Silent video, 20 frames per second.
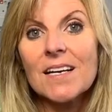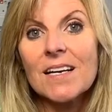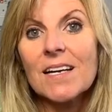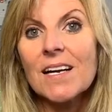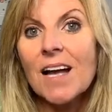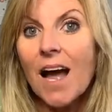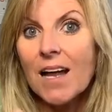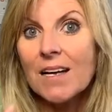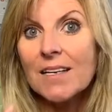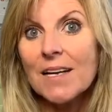
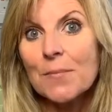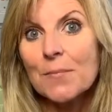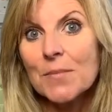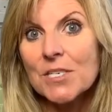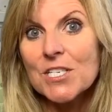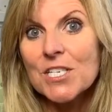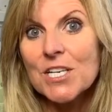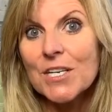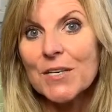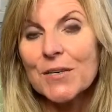Con number
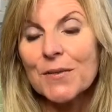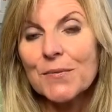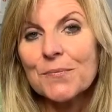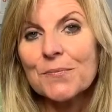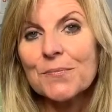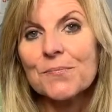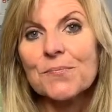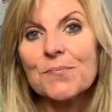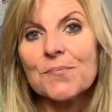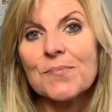two,
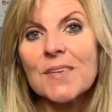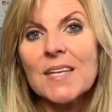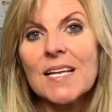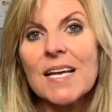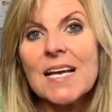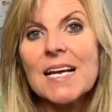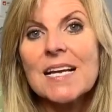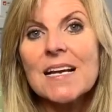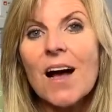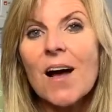
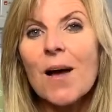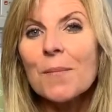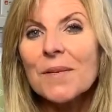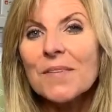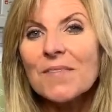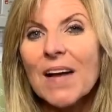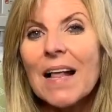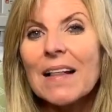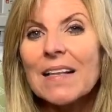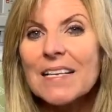
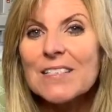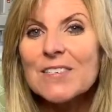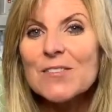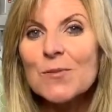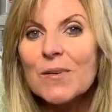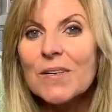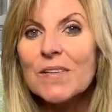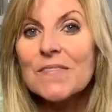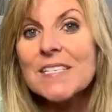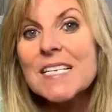Almaden Valley is
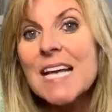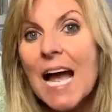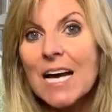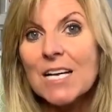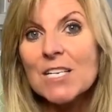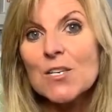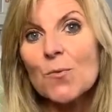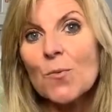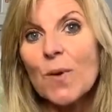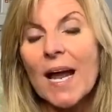sort of
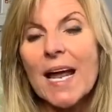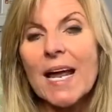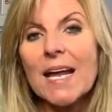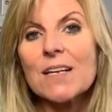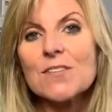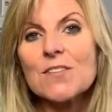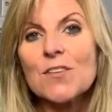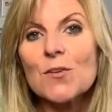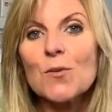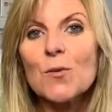tucked away,
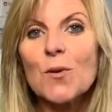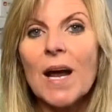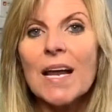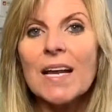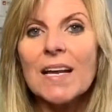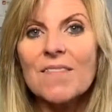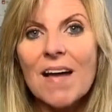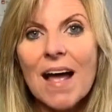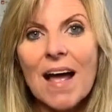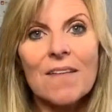so you kind
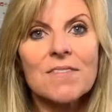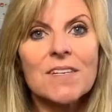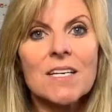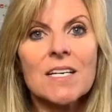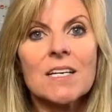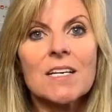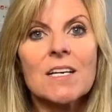of have to